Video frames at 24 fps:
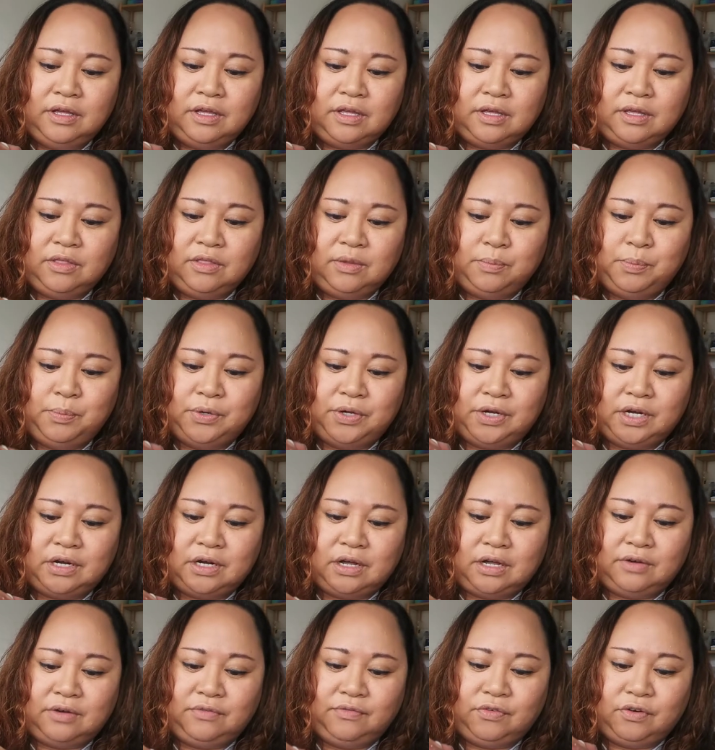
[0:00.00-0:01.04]
either put it
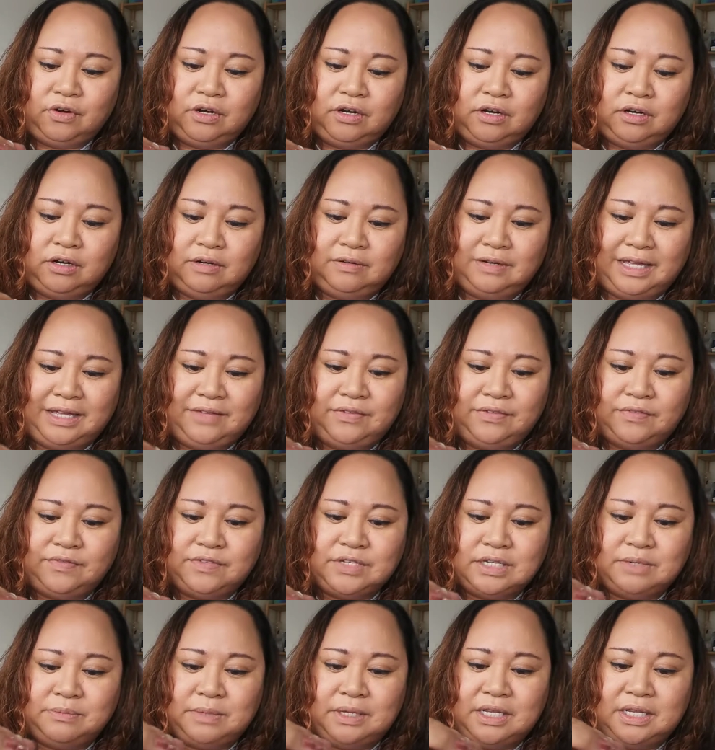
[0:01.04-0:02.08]
on for like
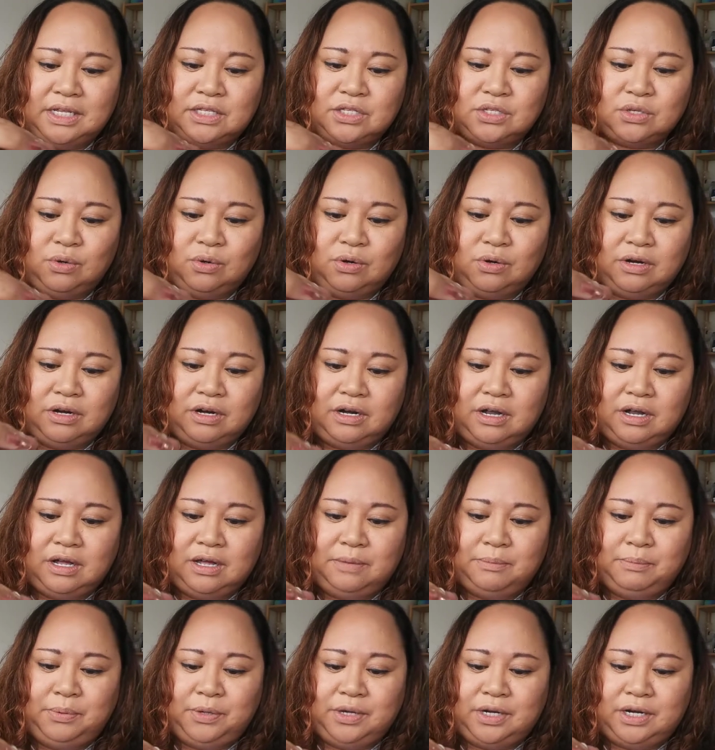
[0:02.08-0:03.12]
15 minutes or
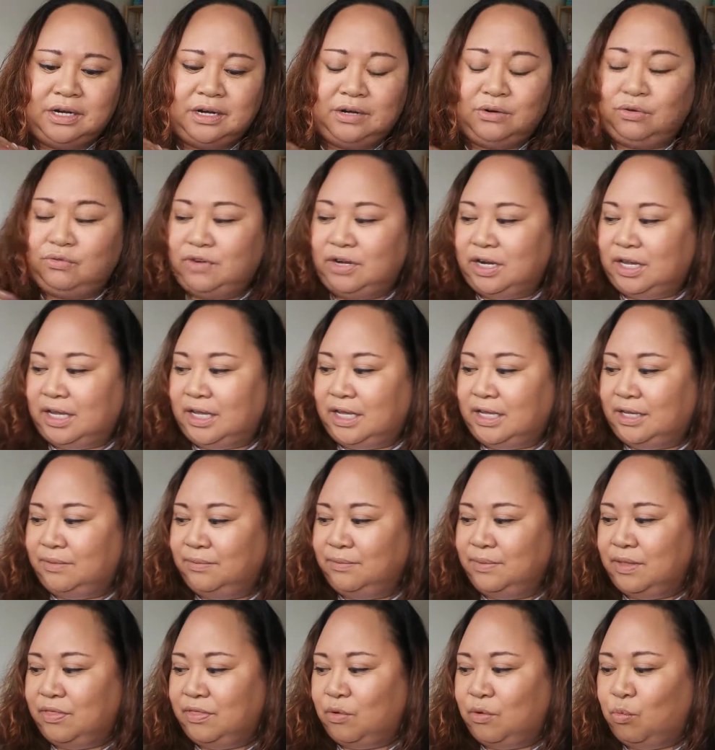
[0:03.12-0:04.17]
um, put it on
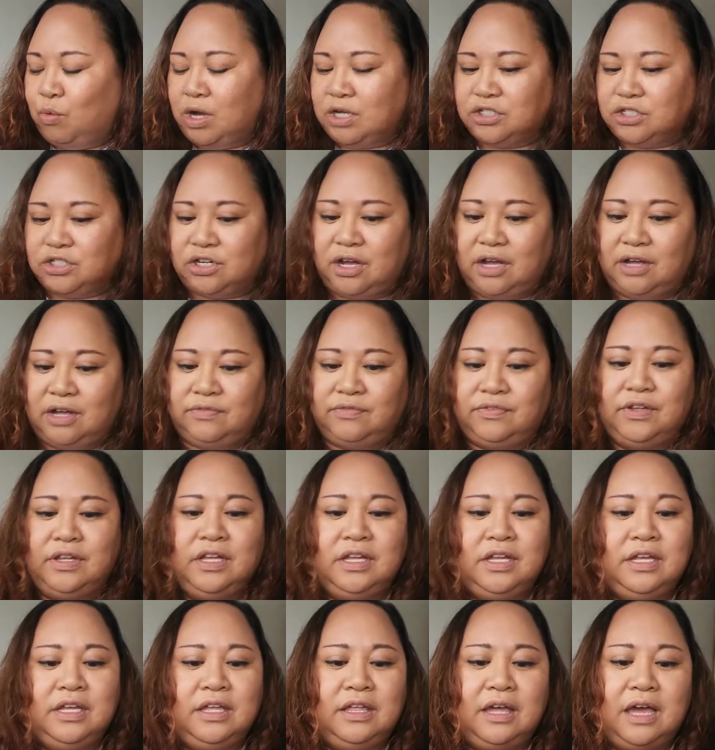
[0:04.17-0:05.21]
overnight and then wash it off.
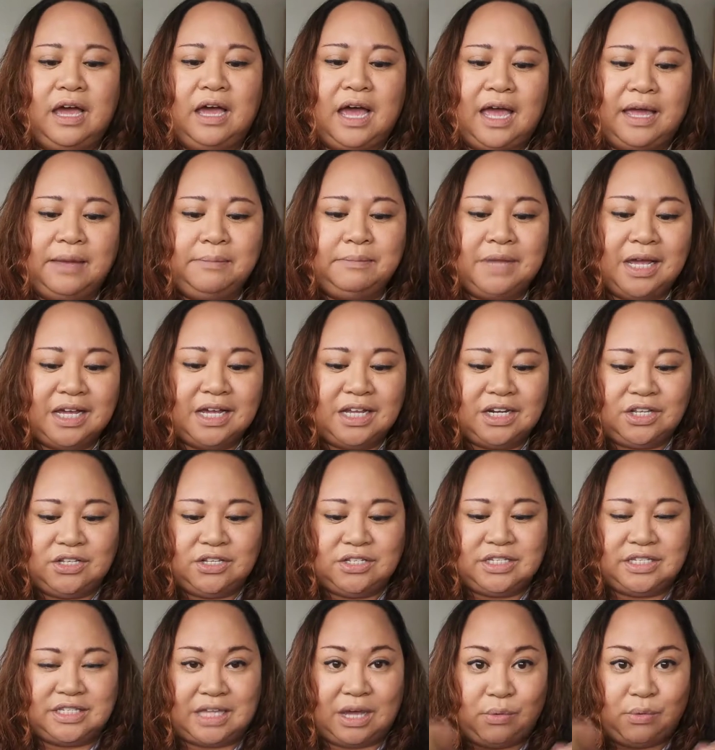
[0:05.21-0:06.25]
I'm not going to
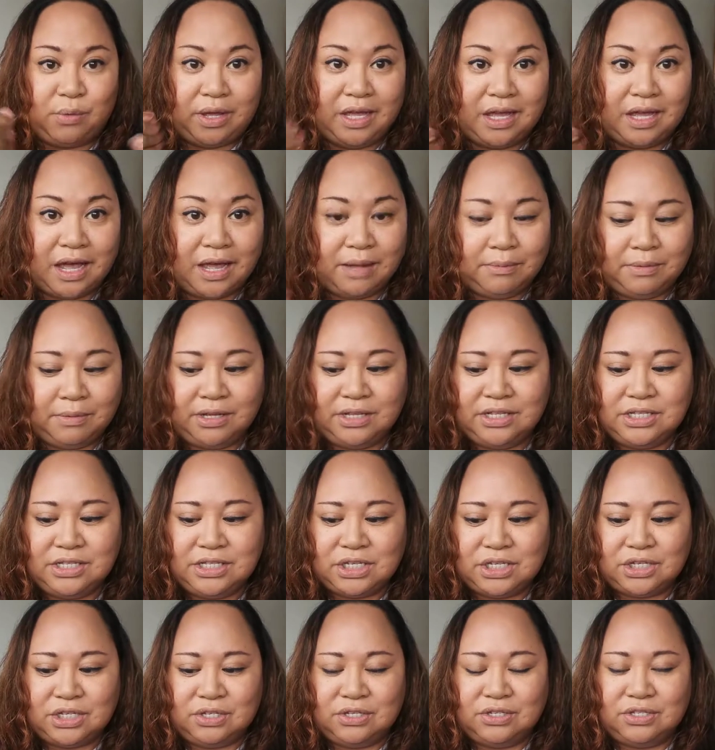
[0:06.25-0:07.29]
use it that way. I'm going
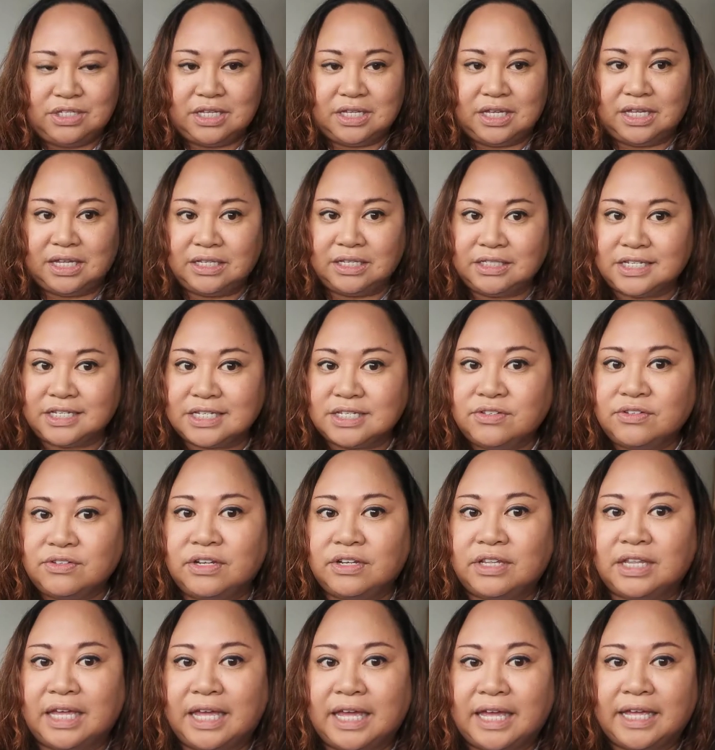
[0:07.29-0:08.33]
to use it just for
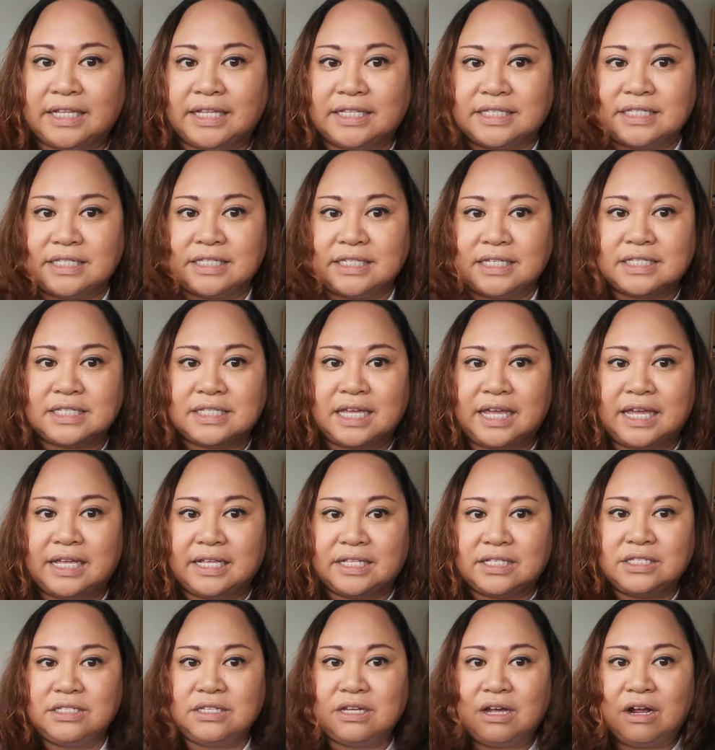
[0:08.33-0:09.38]
the ends because the
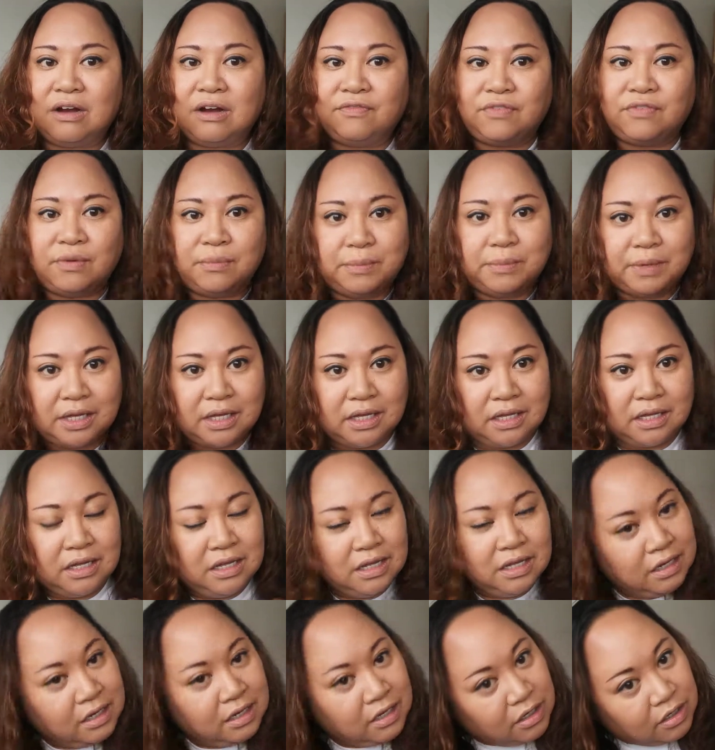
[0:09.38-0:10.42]
ends are for me
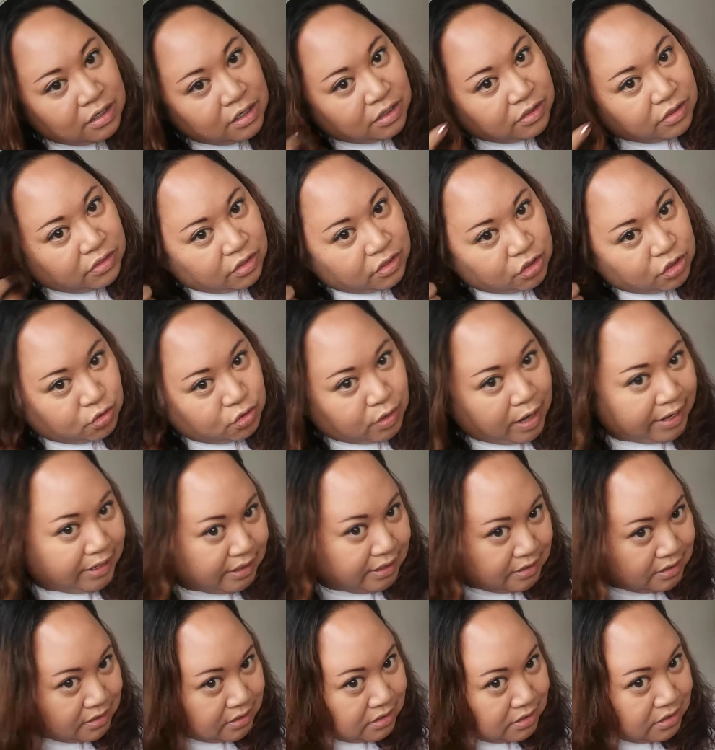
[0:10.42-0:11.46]
the
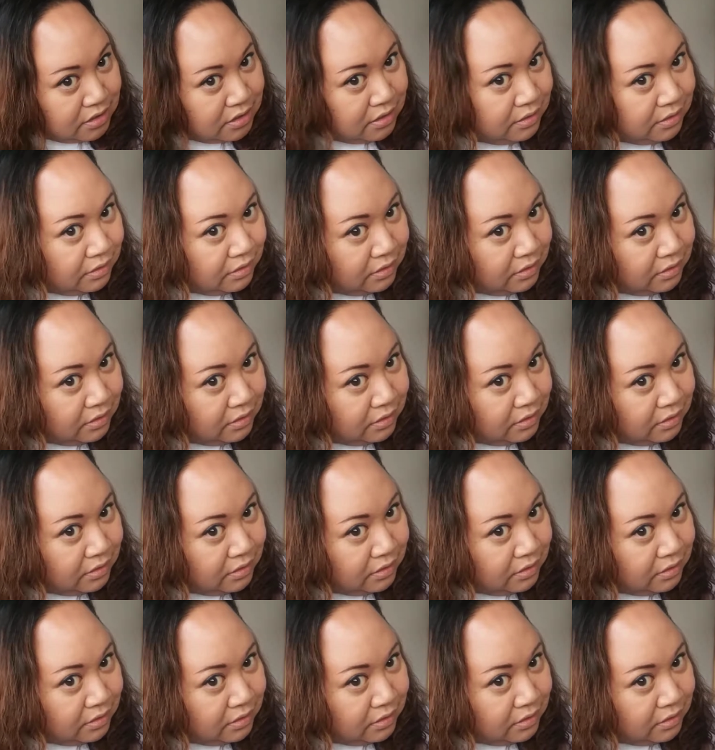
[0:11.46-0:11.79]
driest.